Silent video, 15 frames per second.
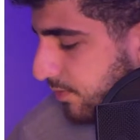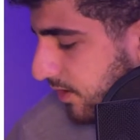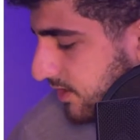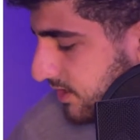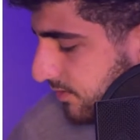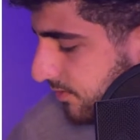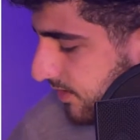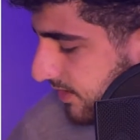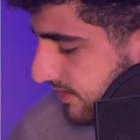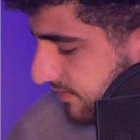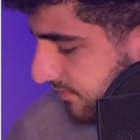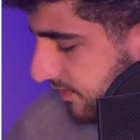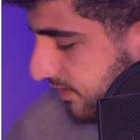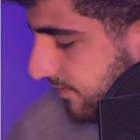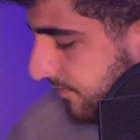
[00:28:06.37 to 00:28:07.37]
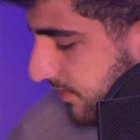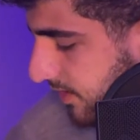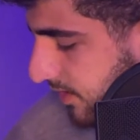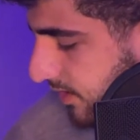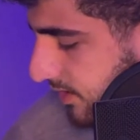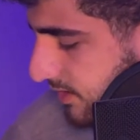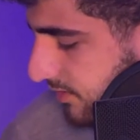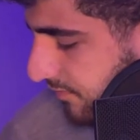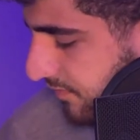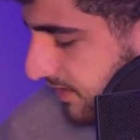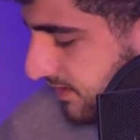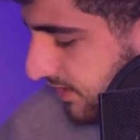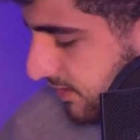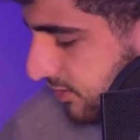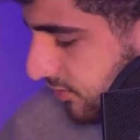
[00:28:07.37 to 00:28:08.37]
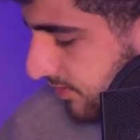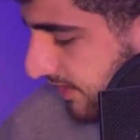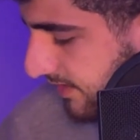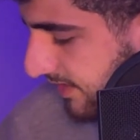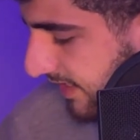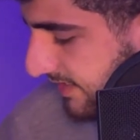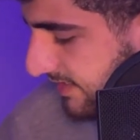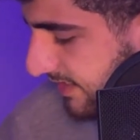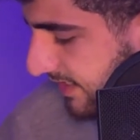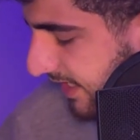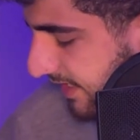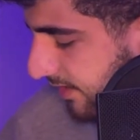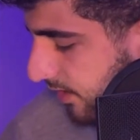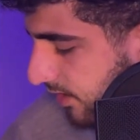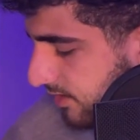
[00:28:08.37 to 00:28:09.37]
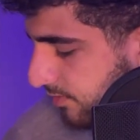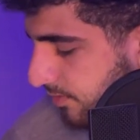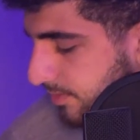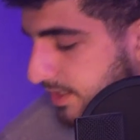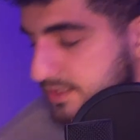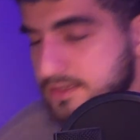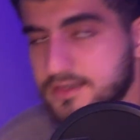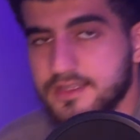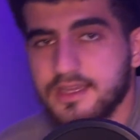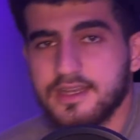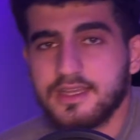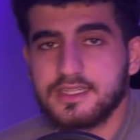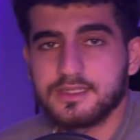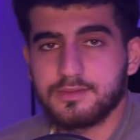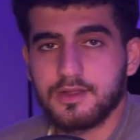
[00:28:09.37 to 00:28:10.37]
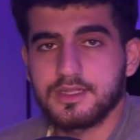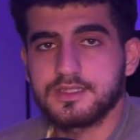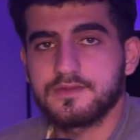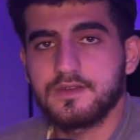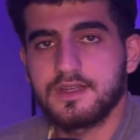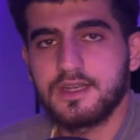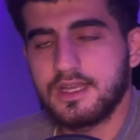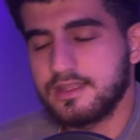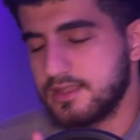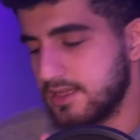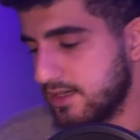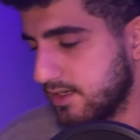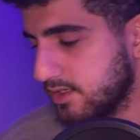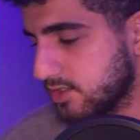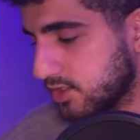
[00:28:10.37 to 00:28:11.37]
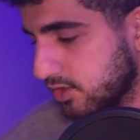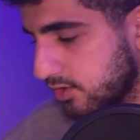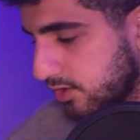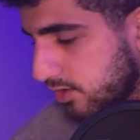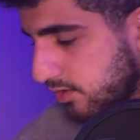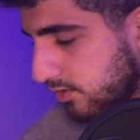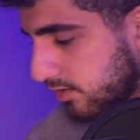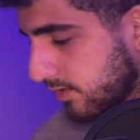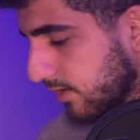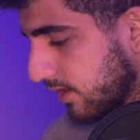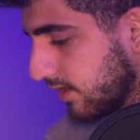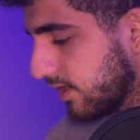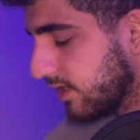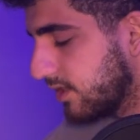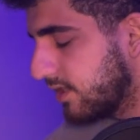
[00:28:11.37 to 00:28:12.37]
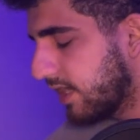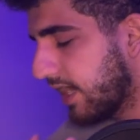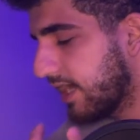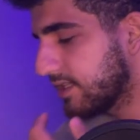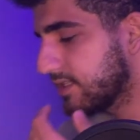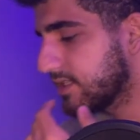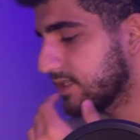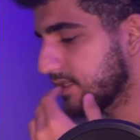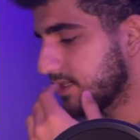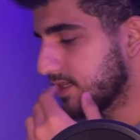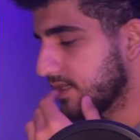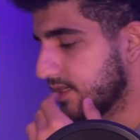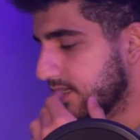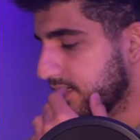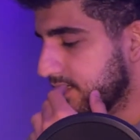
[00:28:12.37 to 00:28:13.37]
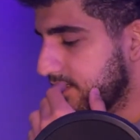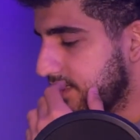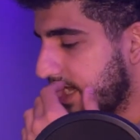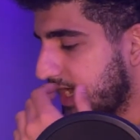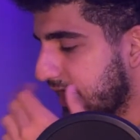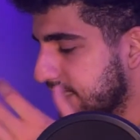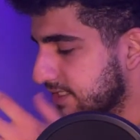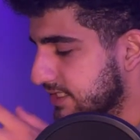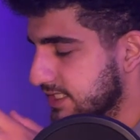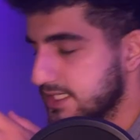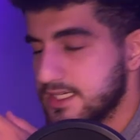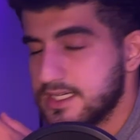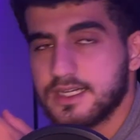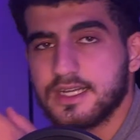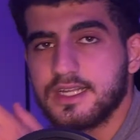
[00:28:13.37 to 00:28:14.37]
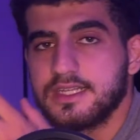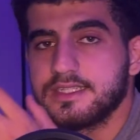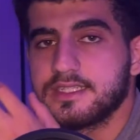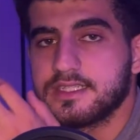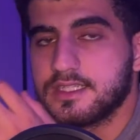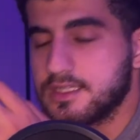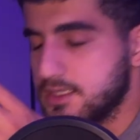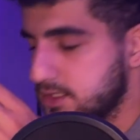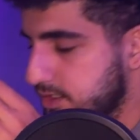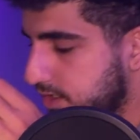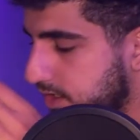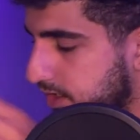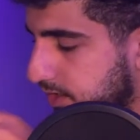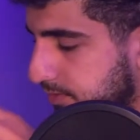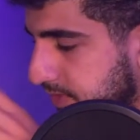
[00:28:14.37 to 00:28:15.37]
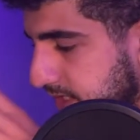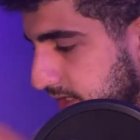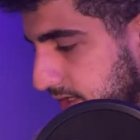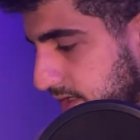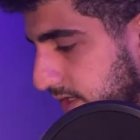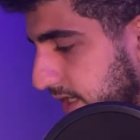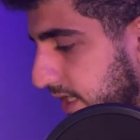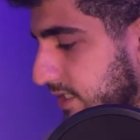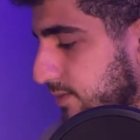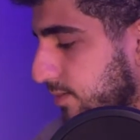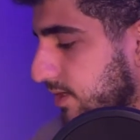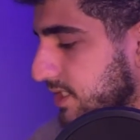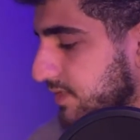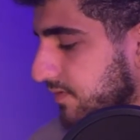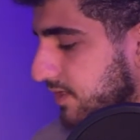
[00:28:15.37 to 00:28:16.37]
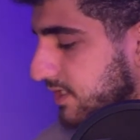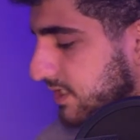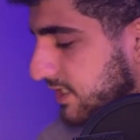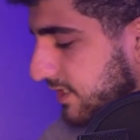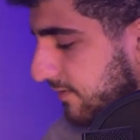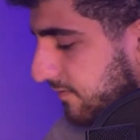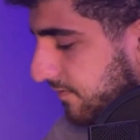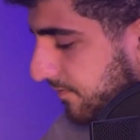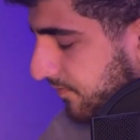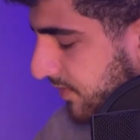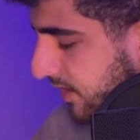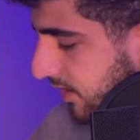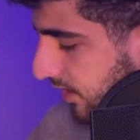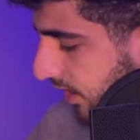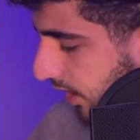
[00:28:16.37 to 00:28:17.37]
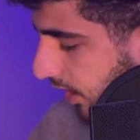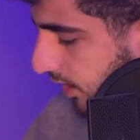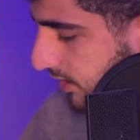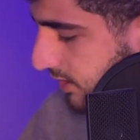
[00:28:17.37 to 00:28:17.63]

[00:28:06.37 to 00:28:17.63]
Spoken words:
possible as well. So first I show that the answer cannot be better than x plus 1, and then I show you that the answer is gonna be x plus 1 itself. I